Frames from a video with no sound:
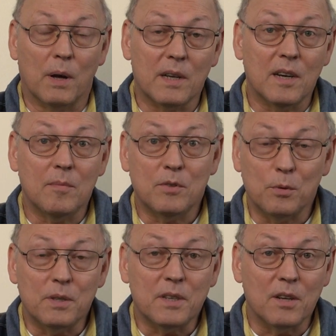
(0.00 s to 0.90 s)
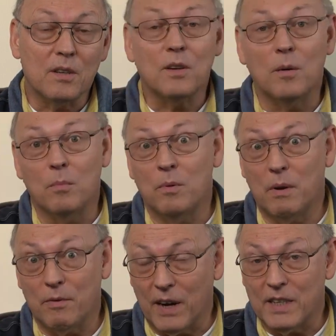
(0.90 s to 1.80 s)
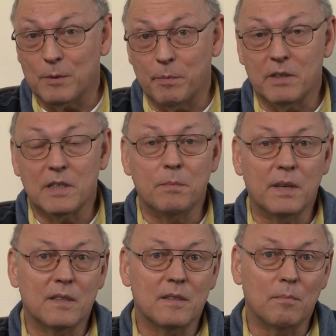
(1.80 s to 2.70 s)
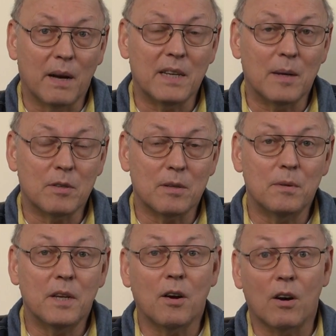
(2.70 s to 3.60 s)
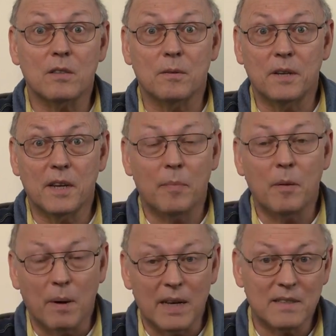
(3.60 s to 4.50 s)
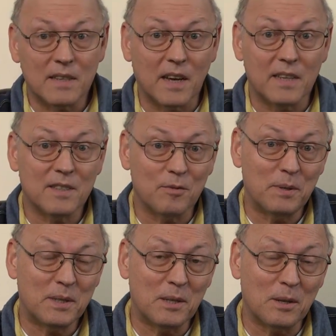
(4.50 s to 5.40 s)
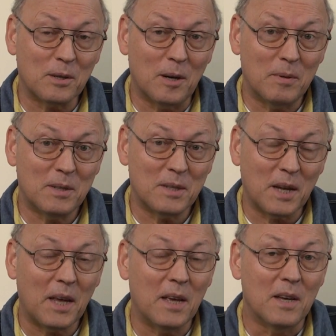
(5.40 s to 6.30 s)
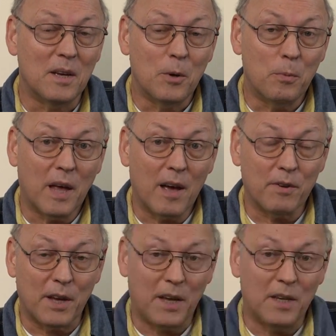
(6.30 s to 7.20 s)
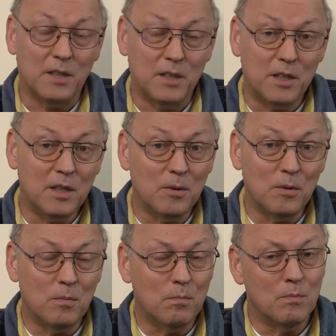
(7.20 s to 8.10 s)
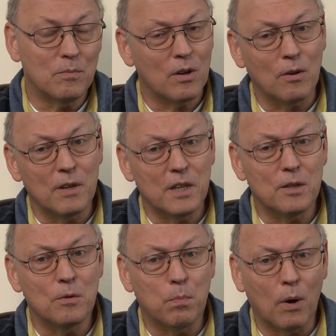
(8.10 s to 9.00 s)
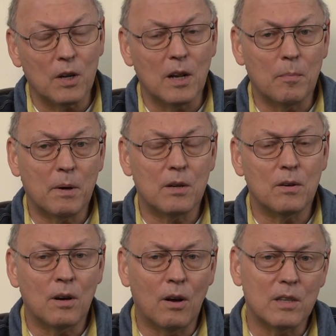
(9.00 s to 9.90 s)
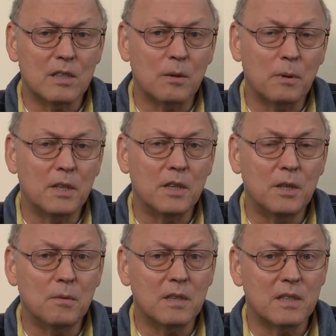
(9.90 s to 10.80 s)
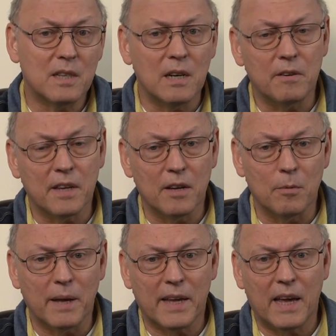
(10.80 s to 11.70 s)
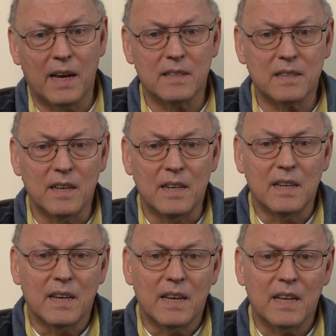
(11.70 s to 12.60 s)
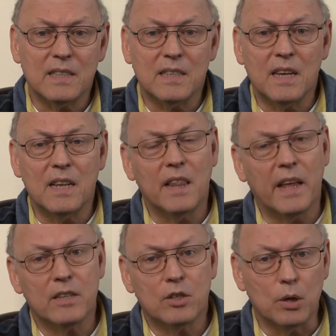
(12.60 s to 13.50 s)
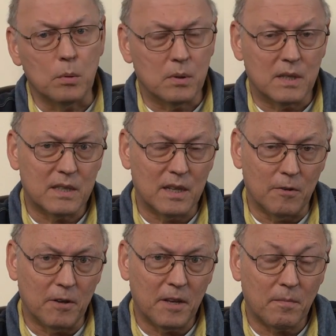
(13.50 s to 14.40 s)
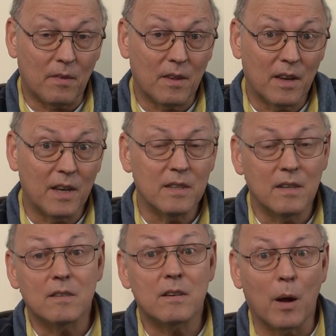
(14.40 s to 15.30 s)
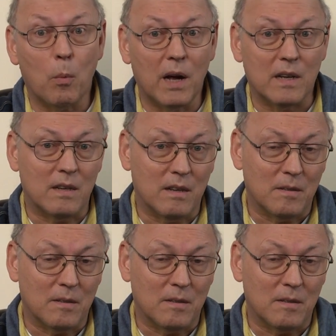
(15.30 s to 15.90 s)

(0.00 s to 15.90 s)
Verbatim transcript: Welcome to whisky.com, where fine spirits meet. My name is Lüning, Horst Lüning. I'm the master taster of whisky.com, and today we have a new, not only a new bottle, but also a new distillery here on my cask. It's the Nantou Distillery in Taiwan.